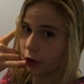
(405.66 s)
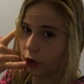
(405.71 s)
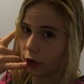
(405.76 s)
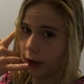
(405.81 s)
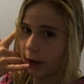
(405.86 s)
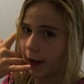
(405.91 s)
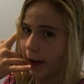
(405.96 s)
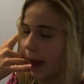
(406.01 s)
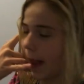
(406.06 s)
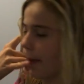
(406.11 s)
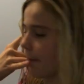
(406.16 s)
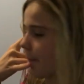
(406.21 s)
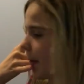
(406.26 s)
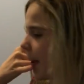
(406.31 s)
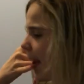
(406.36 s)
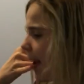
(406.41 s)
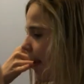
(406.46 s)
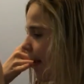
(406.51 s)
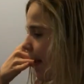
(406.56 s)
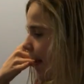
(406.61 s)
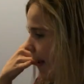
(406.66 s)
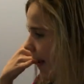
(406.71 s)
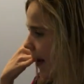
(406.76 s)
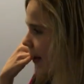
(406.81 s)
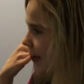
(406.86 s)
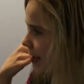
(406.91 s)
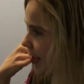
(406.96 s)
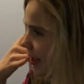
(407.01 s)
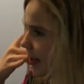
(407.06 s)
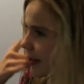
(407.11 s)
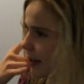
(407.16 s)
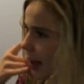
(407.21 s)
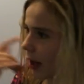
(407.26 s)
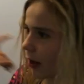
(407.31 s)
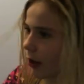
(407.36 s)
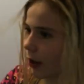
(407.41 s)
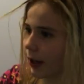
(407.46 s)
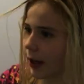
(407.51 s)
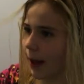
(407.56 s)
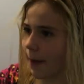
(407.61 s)
her looking at me, and she's
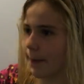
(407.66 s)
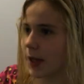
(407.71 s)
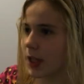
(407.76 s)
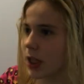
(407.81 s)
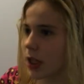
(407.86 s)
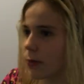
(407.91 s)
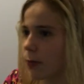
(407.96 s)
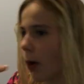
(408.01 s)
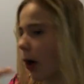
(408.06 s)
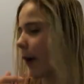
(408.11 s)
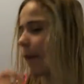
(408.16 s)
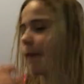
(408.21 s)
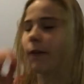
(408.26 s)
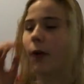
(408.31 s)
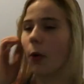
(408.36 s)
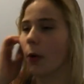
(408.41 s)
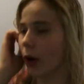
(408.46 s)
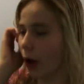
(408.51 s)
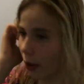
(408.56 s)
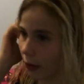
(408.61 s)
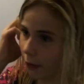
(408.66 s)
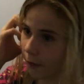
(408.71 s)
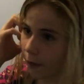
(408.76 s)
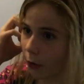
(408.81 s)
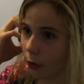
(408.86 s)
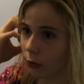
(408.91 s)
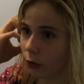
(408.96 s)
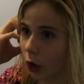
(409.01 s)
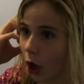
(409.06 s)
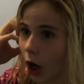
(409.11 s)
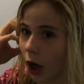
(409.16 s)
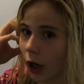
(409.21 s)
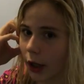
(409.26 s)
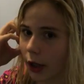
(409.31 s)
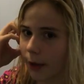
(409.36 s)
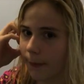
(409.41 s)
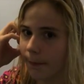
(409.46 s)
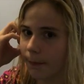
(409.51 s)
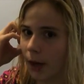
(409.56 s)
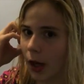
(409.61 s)
not looking at me. She's walking forward on the phone
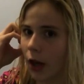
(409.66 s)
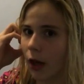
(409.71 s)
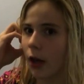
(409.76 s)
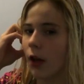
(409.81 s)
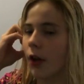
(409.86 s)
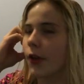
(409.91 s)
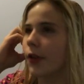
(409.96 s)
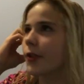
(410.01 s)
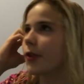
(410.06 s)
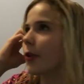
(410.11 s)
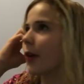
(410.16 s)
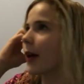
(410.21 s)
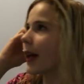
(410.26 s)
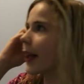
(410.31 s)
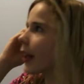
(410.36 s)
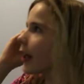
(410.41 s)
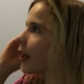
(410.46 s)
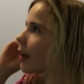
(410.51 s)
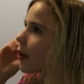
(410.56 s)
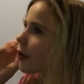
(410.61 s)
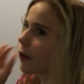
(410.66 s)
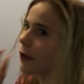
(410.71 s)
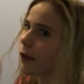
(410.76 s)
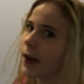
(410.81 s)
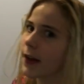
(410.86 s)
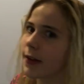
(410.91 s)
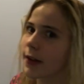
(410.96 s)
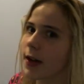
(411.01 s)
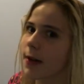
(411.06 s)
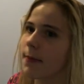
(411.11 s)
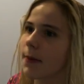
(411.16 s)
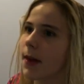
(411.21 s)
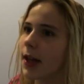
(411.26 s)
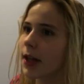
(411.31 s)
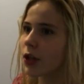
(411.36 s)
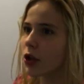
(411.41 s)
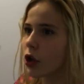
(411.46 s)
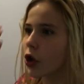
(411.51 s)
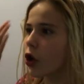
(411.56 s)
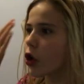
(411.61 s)
talking. So I get in her face, and I'm
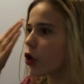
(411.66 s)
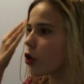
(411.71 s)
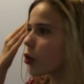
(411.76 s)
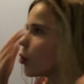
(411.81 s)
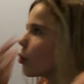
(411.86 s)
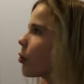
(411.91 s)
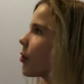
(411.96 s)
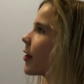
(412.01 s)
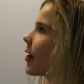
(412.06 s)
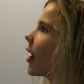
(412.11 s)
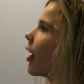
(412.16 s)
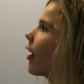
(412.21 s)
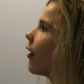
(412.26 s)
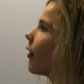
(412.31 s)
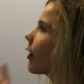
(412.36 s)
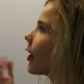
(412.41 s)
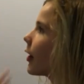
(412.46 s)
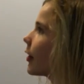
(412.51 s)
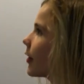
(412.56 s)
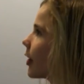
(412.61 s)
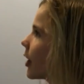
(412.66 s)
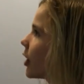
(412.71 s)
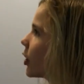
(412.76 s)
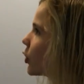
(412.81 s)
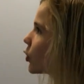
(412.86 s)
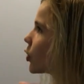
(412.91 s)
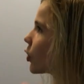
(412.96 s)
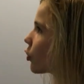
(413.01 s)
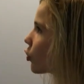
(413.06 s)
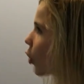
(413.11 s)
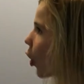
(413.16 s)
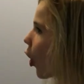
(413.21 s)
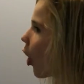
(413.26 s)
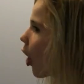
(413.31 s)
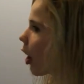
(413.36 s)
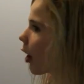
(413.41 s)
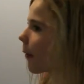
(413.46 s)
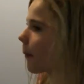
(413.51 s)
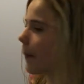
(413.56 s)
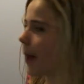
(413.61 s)
like, you still continue to
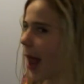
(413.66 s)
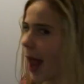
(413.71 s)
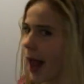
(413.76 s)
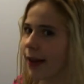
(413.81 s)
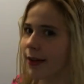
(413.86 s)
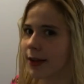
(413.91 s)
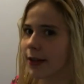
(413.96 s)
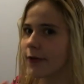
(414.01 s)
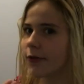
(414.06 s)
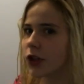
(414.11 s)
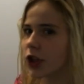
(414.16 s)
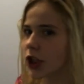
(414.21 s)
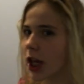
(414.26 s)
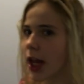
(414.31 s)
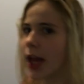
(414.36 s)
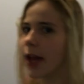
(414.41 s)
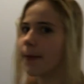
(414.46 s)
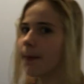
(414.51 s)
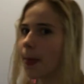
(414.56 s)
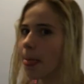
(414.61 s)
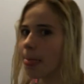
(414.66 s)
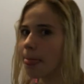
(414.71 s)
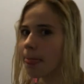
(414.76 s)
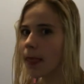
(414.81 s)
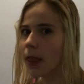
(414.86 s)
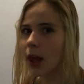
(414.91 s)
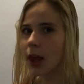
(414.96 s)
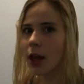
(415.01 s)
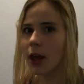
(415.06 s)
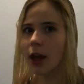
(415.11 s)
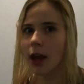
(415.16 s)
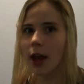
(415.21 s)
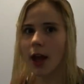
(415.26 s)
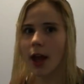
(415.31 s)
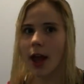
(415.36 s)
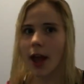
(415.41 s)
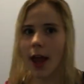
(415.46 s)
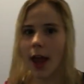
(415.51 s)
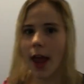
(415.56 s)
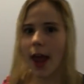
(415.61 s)
talk massive shit.
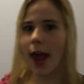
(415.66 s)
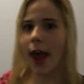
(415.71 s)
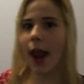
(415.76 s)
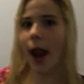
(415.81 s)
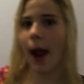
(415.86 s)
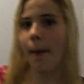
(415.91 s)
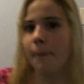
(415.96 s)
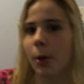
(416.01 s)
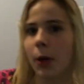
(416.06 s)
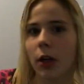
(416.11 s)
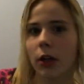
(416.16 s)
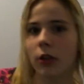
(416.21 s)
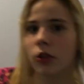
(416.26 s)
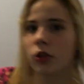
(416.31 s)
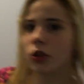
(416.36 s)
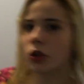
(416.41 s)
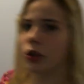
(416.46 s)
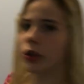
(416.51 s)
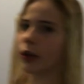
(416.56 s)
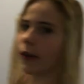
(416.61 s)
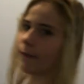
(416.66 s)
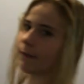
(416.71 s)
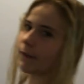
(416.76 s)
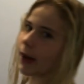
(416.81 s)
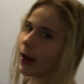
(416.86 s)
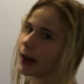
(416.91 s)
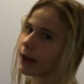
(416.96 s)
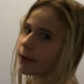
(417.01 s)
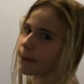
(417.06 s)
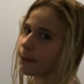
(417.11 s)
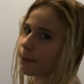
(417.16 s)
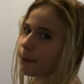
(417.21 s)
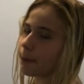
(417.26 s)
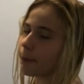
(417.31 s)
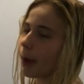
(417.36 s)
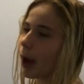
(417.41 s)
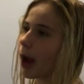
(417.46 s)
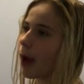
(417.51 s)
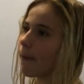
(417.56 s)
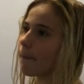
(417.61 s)
And I punched her in the face.
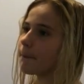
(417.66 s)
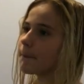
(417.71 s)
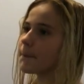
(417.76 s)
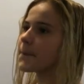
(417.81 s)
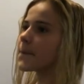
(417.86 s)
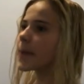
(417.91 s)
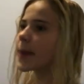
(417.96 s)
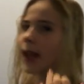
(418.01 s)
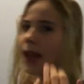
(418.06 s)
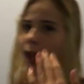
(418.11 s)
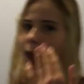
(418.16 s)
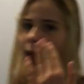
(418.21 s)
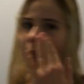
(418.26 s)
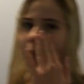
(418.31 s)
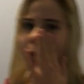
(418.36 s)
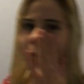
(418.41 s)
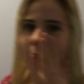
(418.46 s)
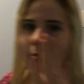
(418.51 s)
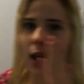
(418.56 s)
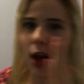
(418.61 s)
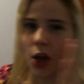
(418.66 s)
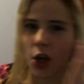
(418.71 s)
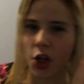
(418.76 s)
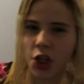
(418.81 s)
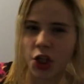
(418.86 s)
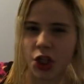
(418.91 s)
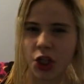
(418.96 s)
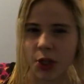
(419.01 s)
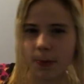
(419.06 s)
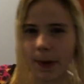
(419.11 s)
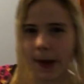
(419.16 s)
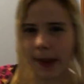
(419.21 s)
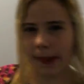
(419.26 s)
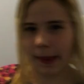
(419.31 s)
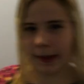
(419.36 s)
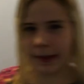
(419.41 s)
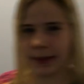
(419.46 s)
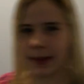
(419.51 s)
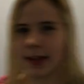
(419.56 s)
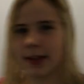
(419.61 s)
And she went
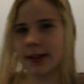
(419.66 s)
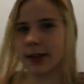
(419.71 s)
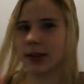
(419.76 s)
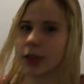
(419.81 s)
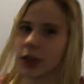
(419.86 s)
like this,